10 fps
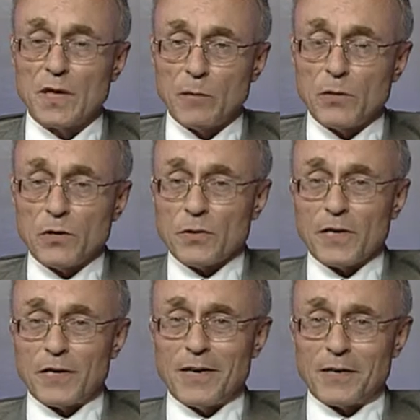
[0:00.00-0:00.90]
and we're not there
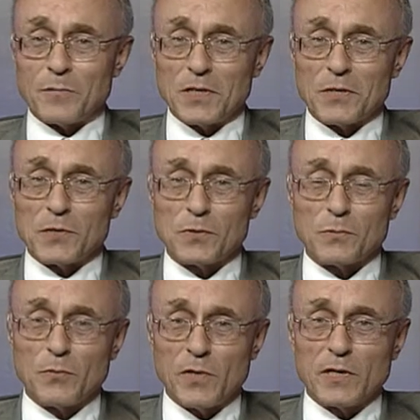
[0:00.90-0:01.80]
yet because
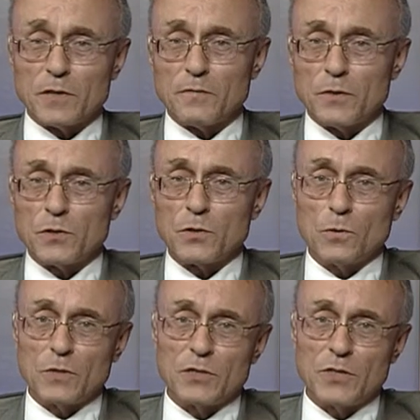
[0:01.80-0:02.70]
when we get the first
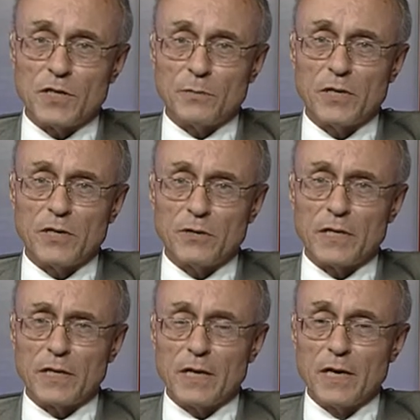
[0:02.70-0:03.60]
quarter GDP
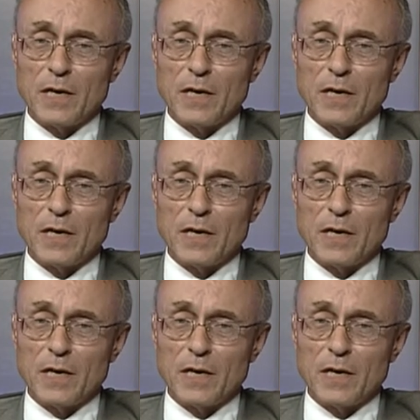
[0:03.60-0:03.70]
reading,